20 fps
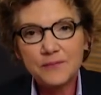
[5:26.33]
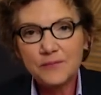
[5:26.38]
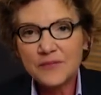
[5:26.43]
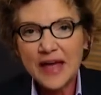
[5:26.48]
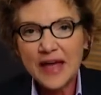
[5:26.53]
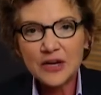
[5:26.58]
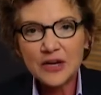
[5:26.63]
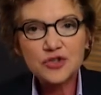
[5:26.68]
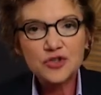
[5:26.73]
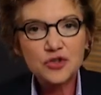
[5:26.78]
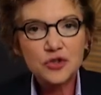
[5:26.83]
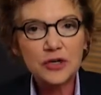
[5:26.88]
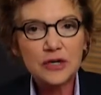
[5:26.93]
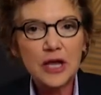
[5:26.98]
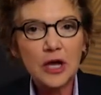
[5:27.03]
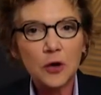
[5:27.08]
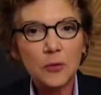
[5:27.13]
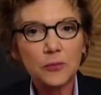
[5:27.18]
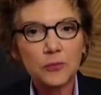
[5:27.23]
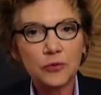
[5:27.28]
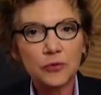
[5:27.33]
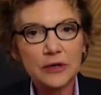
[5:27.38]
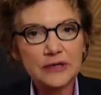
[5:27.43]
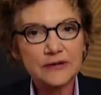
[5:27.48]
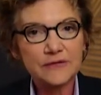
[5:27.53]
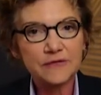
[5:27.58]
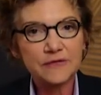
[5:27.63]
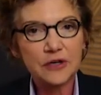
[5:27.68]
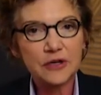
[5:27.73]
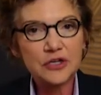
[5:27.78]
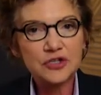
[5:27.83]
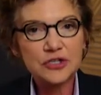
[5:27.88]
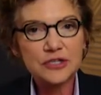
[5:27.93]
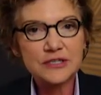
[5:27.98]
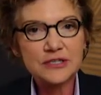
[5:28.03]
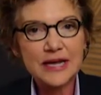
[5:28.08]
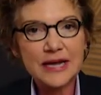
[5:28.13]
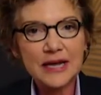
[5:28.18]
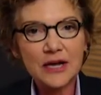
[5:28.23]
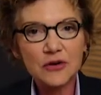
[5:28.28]
That should help bring
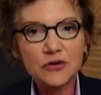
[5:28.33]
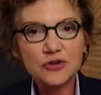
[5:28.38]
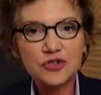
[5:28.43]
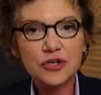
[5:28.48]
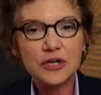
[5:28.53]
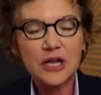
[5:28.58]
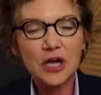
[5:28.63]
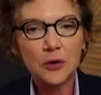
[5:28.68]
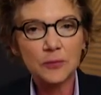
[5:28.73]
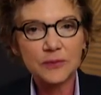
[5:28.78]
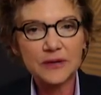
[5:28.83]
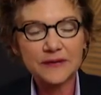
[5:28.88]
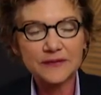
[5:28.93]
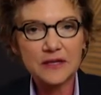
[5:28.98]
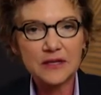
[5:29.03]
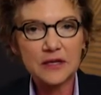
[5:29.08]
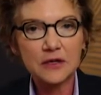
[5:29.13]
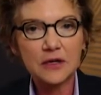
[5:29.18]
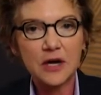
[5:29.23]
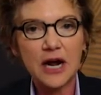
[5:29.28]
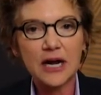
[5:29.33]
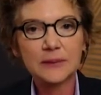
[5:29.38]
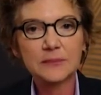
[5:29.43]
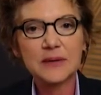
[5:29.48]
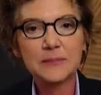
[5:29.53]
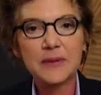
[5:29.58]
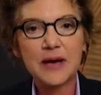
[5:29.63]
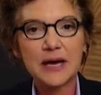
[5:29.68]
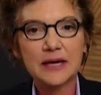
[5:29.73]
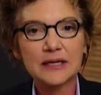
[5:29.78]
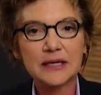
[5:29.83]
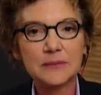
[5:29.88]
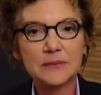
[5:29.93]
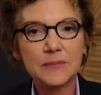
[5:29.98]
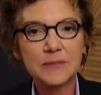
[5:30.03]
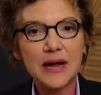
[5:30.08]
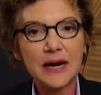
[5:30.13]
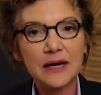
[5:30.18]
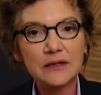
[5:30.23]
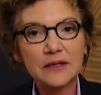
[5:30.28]
inflation down, should help get the economy back
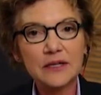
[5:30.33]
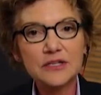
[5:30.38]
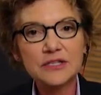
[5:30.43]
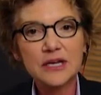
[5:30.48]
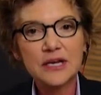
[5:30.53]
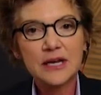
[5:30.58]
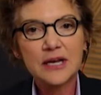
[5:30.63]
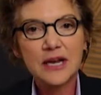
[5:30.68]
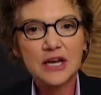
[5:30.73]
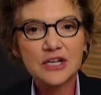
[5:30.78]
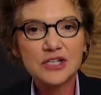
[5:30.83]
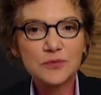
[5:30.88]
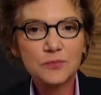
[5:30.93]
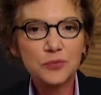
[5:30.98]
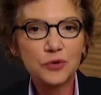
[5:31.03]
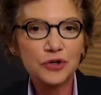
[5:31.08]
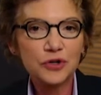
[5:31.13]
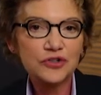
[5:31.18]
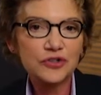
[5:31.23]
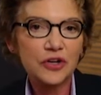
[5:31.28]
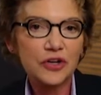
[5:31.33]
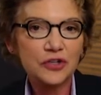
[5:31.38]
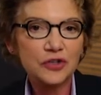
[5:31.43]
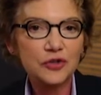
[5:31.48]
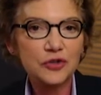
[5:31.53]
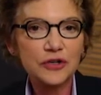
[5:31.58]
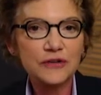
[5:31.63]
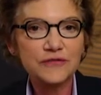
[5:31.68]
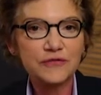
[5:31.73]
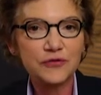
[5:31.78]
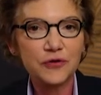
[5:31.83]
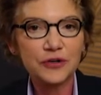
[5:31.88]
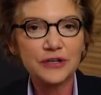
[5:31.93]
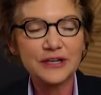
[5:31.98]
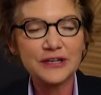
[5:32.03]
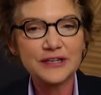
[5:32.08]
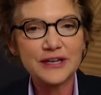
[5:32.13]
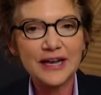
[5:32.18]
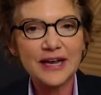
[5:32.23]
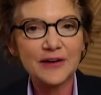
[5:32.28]
in balance, and should put us on a good
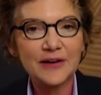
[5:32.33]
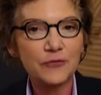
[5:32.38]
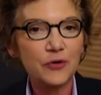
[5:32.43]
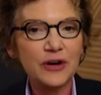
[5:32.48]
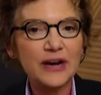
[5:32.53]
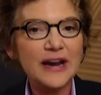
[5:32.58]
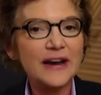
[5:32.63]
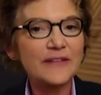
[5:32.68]
footing to have what